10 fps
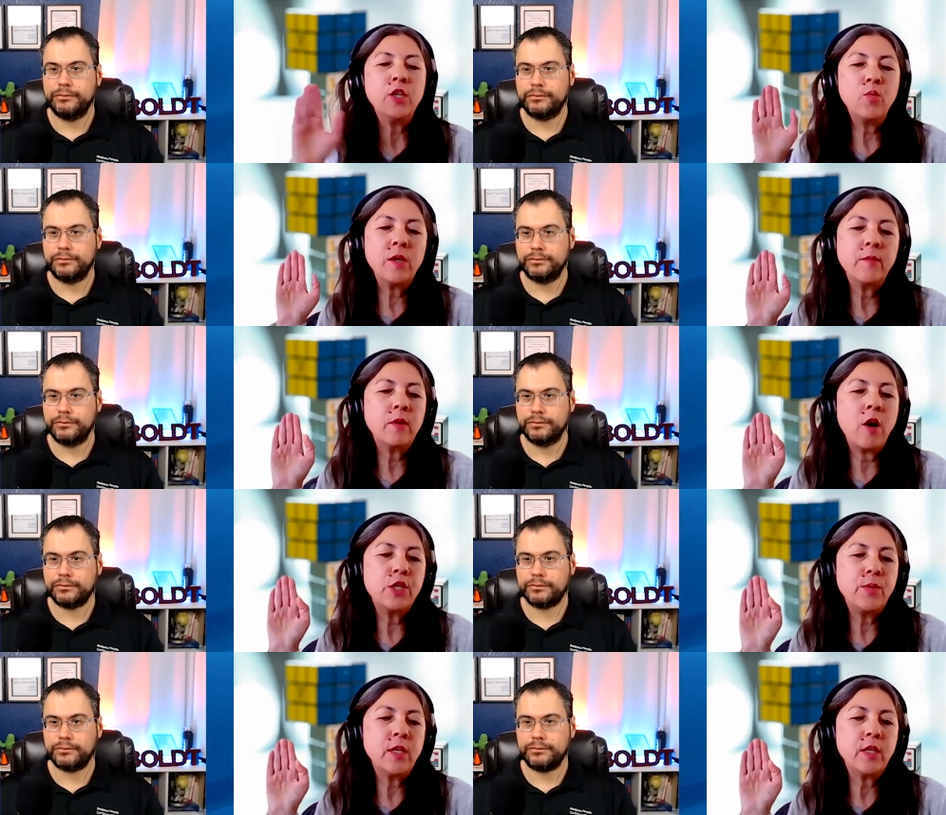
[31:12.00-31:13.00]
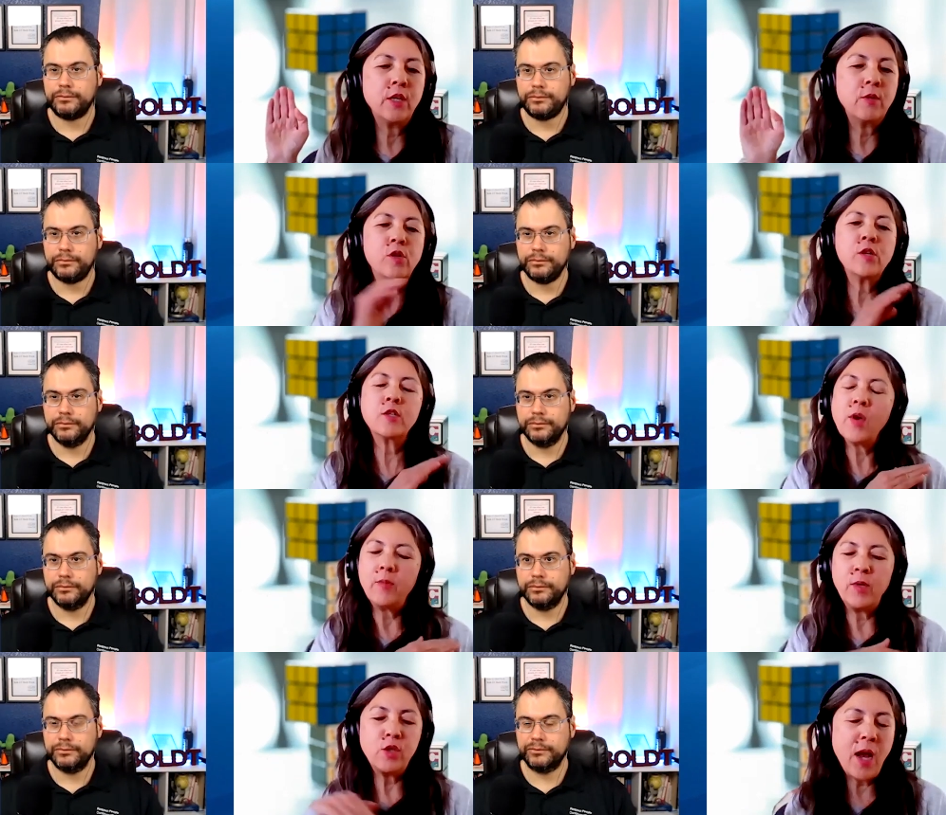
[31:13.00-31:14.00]
Speaker 1: know, we are doing a good, we're
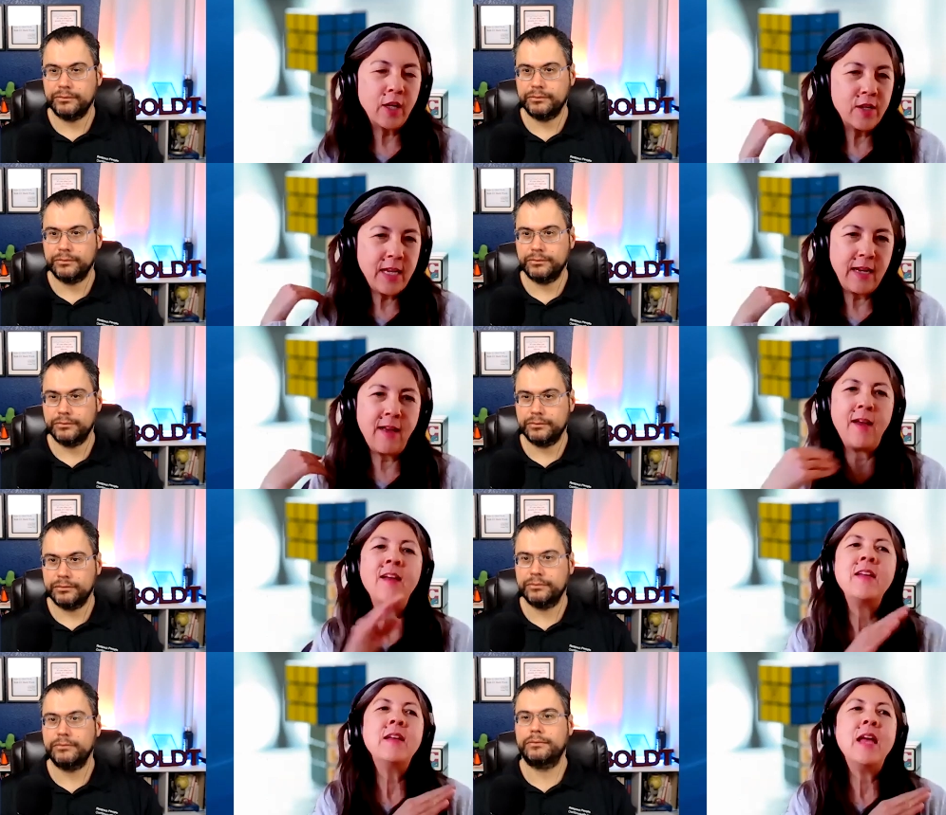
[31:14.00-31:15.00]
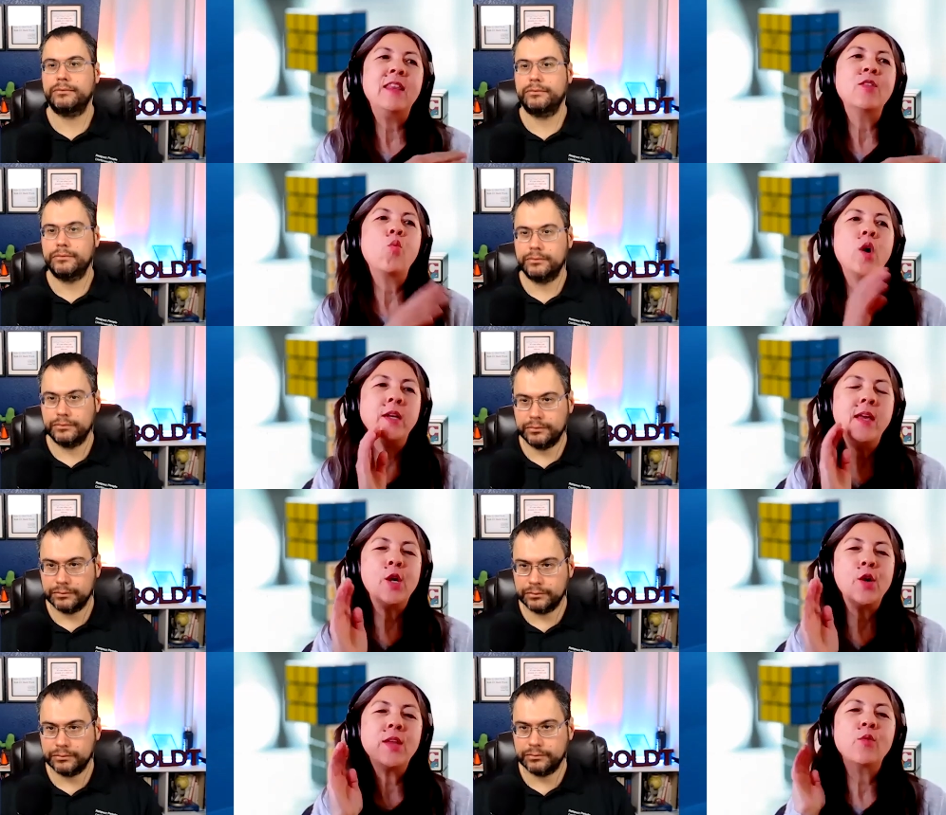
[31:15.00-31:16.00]
trying, we track our data. And the one
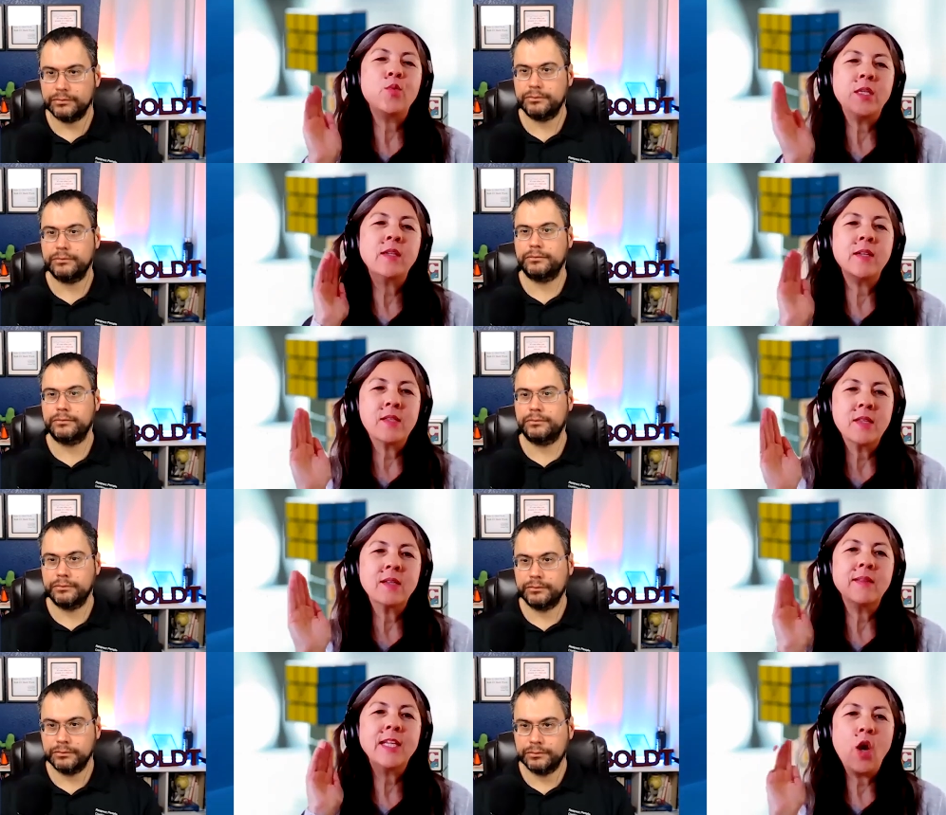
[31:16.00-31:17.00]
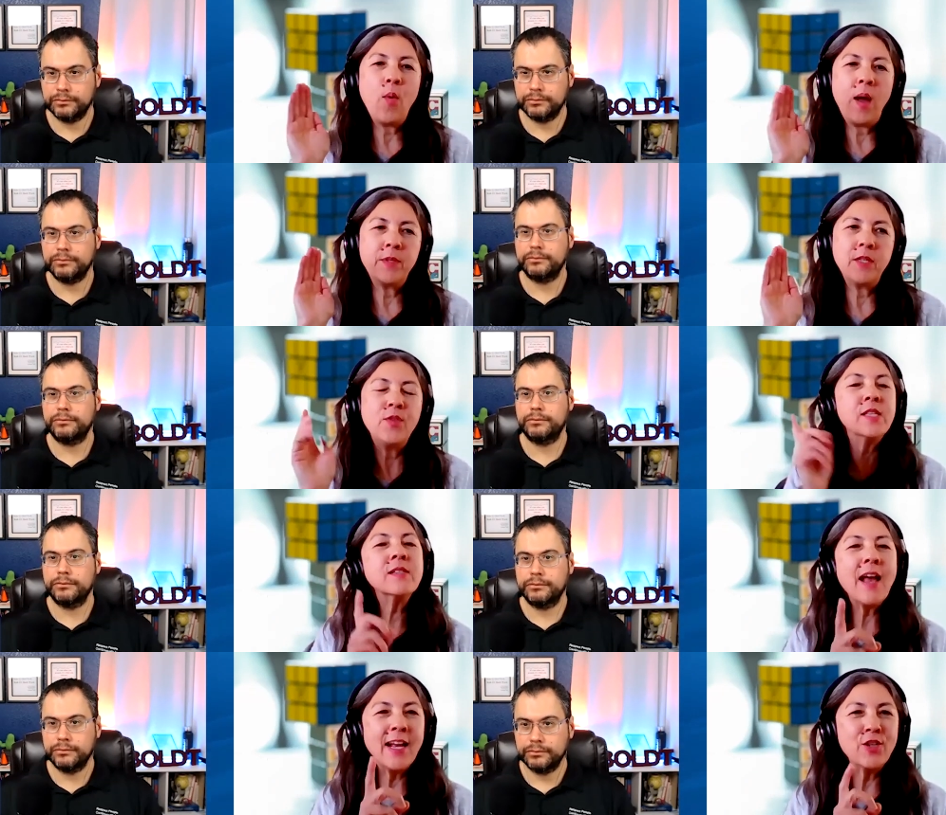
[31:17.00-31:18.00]
area that we consistently go up to, this
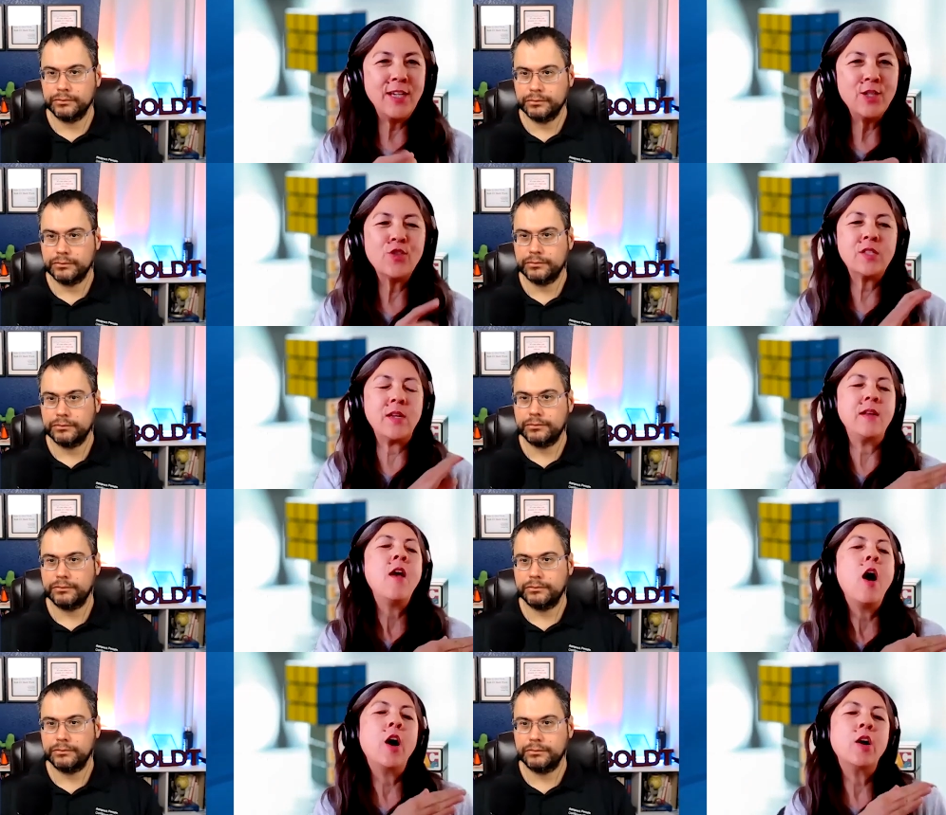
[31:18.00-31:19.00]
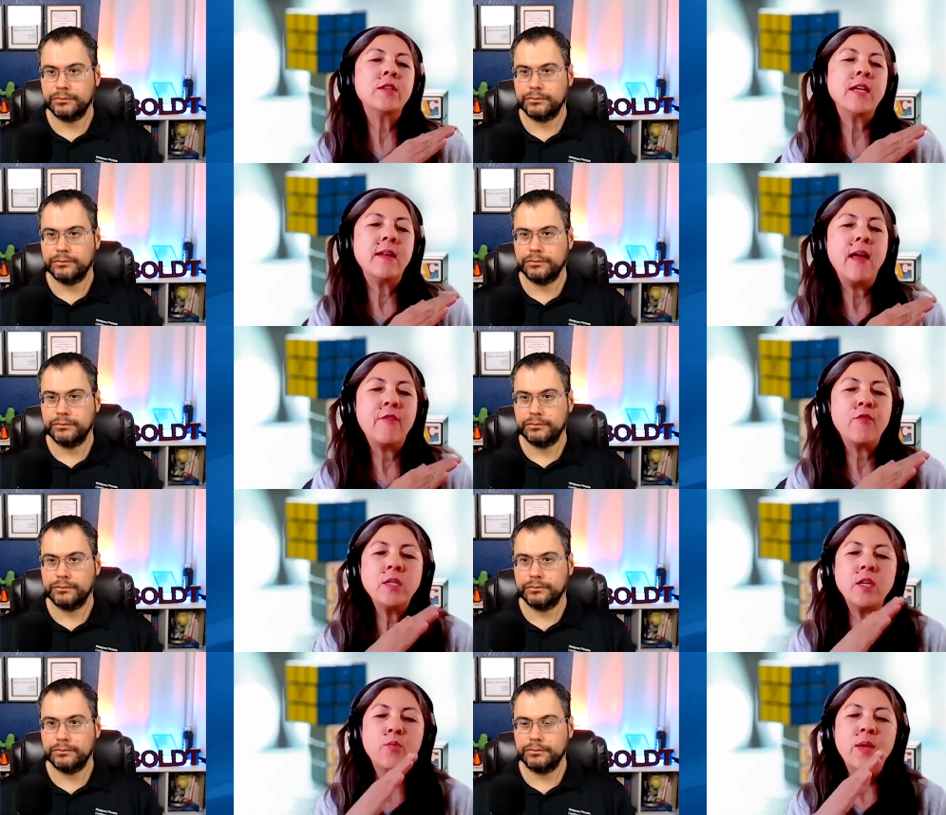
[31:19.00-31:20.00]
is actually interesting. Our data every
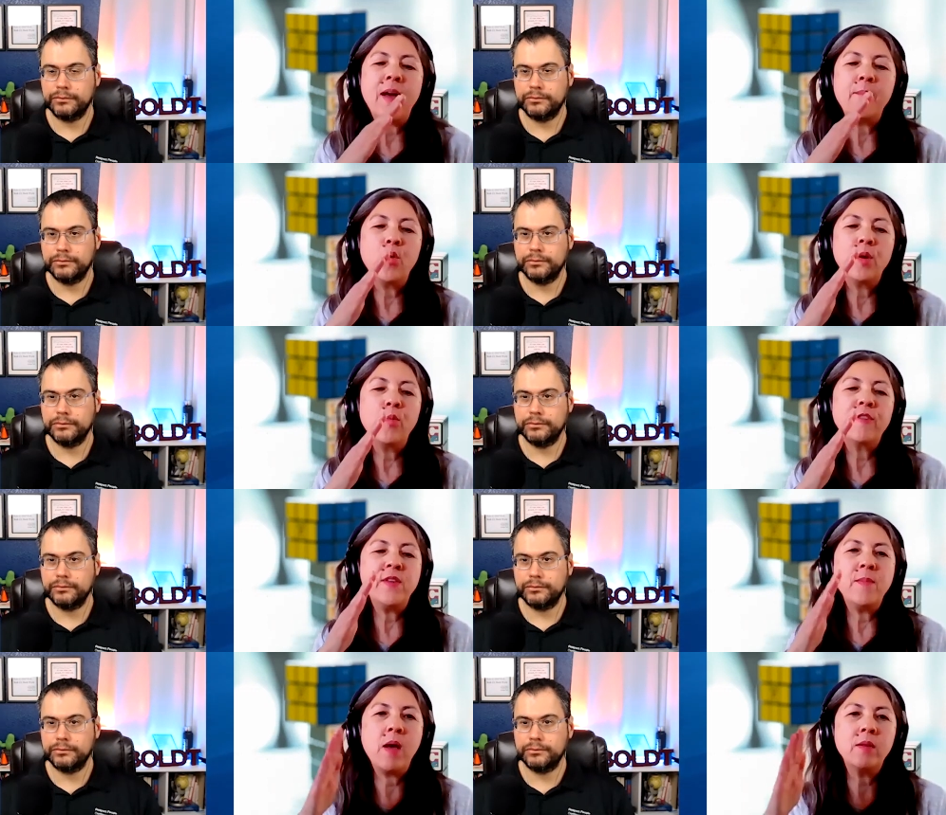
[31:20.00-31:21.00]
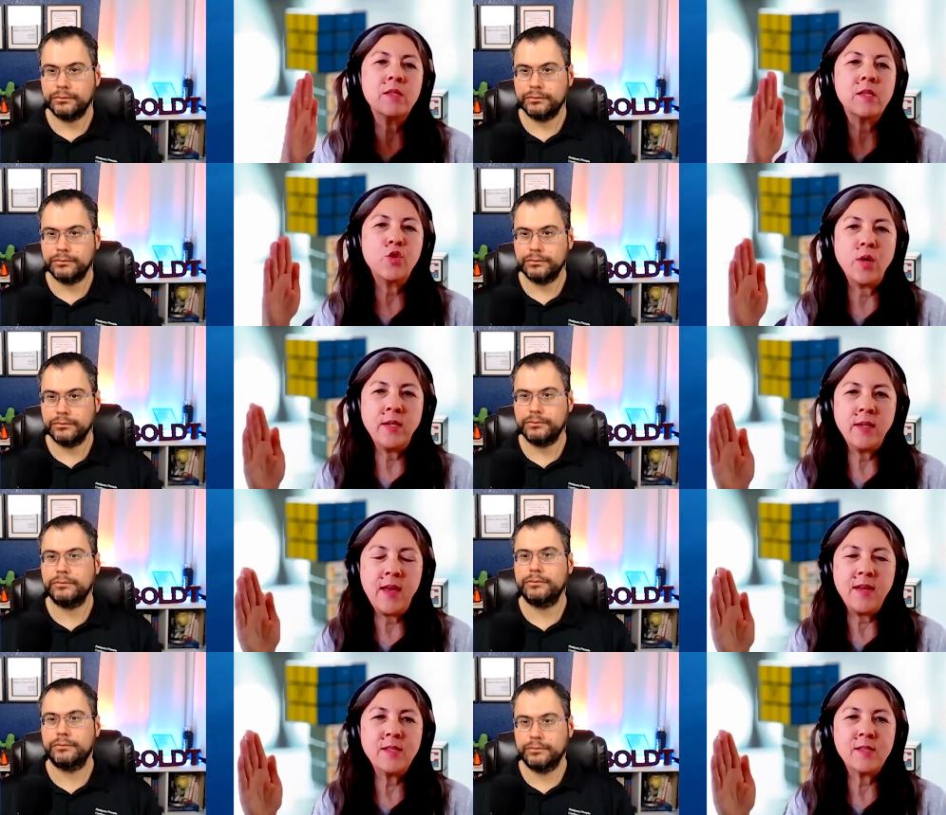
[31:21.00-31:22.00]
year, we have more and more females joining
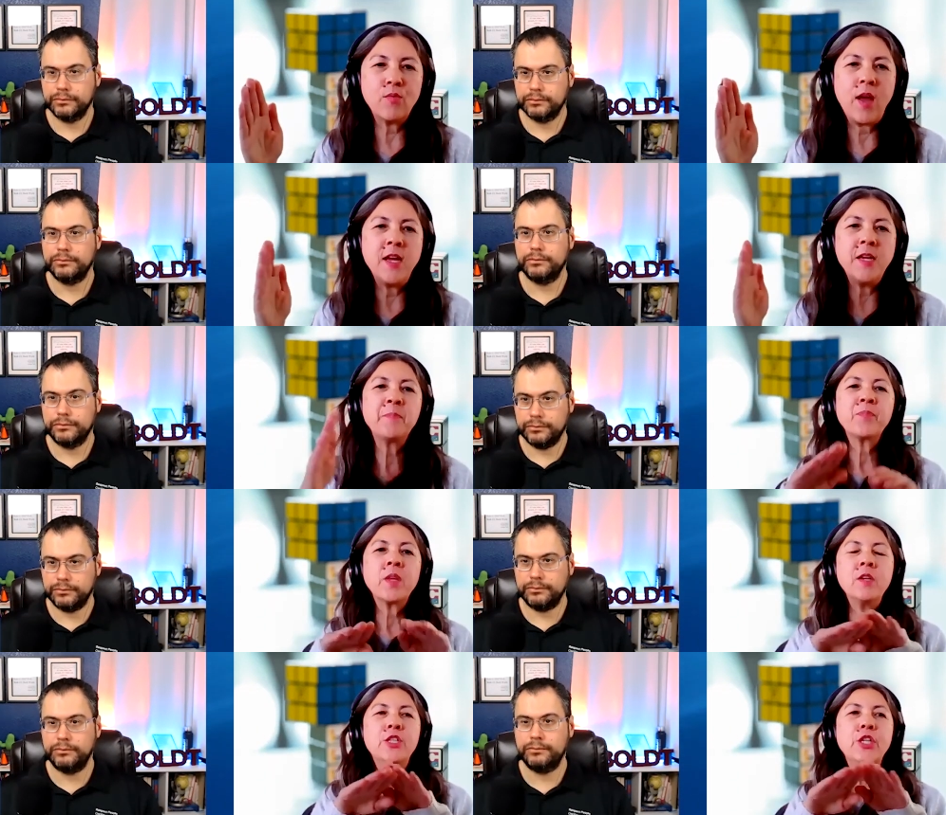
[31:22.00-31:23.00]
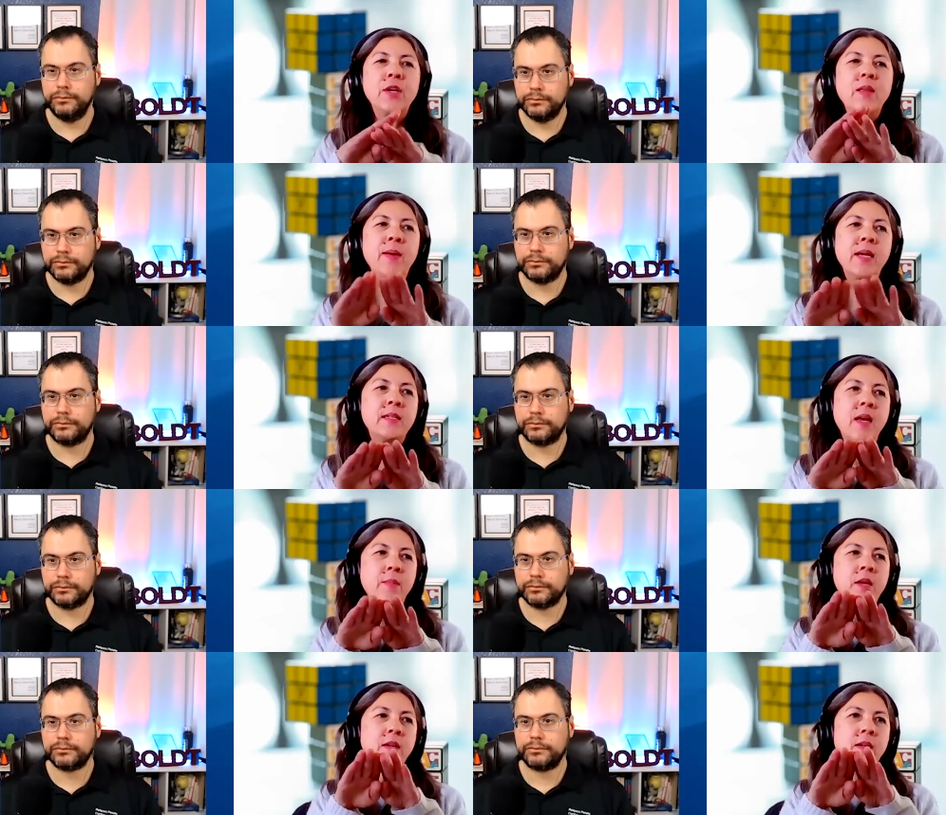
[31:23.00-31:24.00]
ACE, right? Mm-hmm. During the
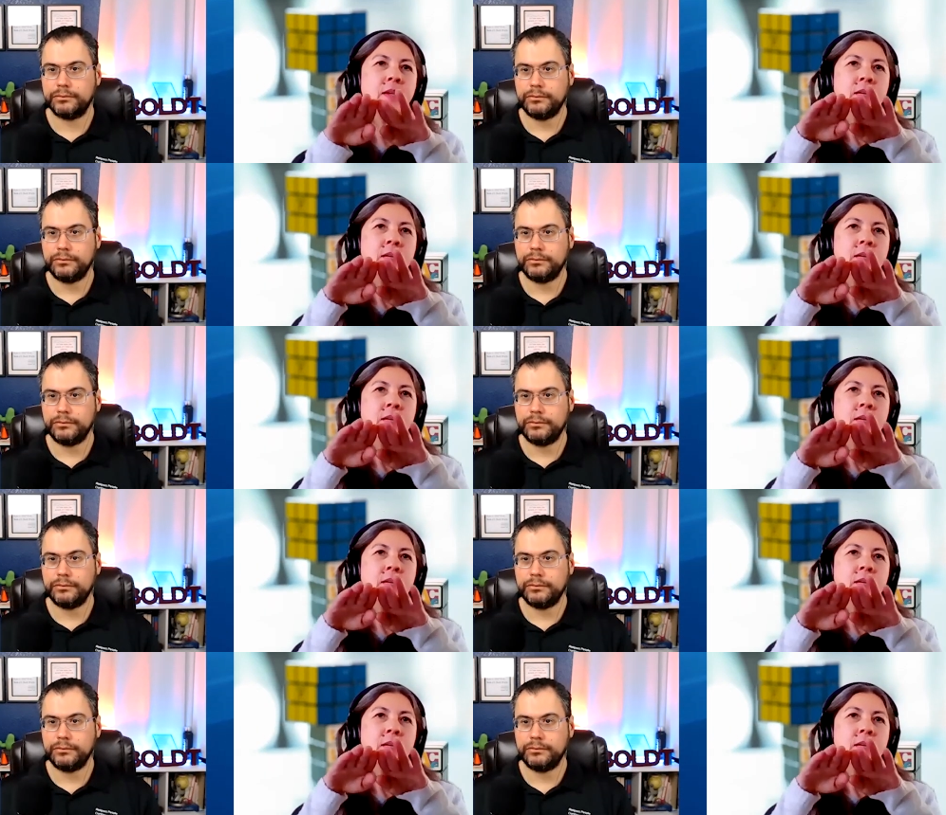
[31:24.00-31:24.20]
pandemic,